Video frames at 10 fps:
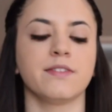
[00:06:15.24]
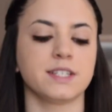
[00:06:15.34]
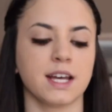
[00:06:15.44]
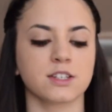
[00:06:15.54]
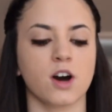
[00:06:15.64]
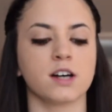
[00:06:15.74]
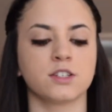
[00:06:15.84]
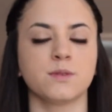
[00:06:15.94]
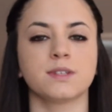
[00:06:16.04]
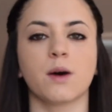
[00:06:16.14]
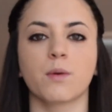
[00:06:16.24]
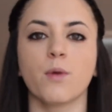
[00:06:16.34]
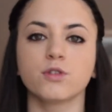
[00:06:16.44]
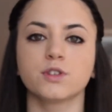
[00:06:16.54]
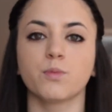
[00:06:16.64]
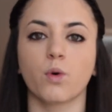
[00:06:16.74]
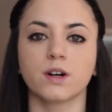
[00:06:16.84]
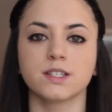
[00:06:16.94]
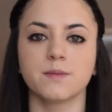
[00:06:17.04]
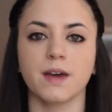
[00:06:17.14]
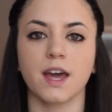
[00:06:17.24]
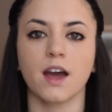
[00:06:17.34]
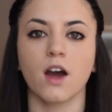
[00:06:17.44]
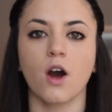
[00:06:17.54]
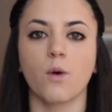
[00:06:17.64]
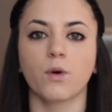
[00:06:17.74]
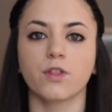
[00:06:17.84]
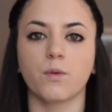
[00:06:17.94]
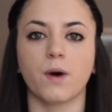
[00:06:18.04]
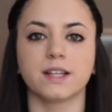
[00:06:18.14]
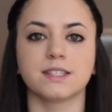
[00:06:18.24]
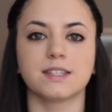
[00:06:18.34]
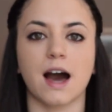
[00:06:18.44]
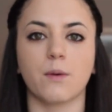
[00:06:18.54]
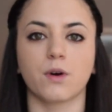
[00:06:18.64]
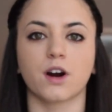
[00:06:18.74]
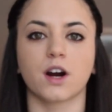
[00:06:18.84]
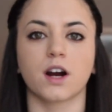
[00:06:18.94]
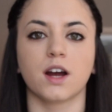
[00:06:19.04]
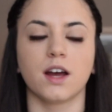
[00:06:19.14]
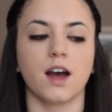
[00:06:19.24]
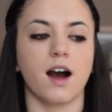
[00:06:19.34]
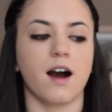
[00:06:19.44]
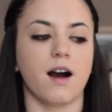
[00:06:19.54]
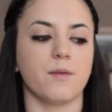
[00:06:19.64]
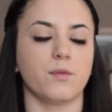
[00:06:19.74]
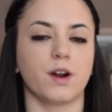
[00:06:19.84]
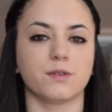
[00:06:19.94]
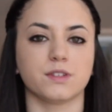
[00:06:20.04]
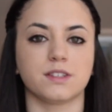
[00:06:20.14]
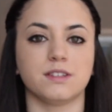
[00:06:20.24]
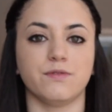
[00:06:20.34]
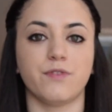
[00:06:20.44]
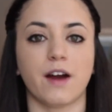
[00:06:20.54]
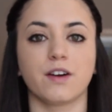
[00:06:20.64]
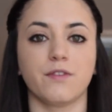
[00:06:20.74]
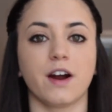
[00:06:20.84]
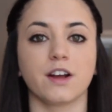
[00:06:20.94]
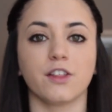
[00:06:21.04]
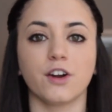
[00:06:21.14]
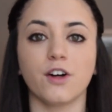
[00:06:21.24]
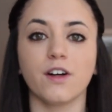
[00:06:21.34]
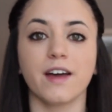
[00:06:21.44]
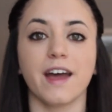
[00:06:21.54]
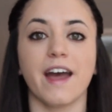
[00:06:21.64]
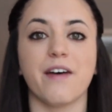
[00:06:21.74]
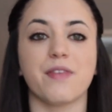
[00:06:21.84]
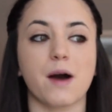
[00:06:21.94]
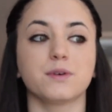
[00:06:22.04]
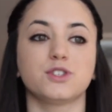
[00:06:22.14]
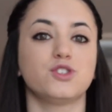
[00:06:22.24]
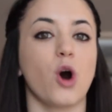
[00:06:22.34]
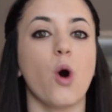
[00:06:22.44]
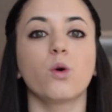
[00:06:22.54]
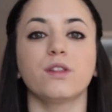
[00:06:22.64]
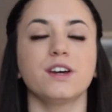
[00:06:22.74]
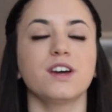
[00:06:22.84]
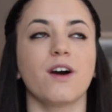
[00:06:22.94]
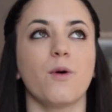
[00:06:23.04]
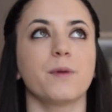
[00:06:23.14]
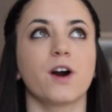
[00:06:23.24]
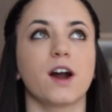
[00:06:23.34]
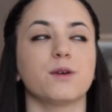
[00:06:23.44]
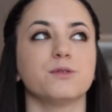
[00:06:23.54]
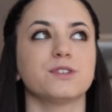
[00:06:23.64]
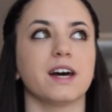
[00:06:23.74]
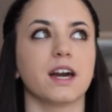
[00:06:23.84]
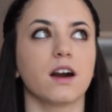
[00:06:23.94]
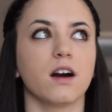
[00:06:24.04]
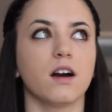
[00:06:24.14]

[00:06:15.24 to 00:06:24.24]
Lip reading: the dance costumes that were most important to me were the ones that were when I was very, very little, and that was totally, oh my God, I was like,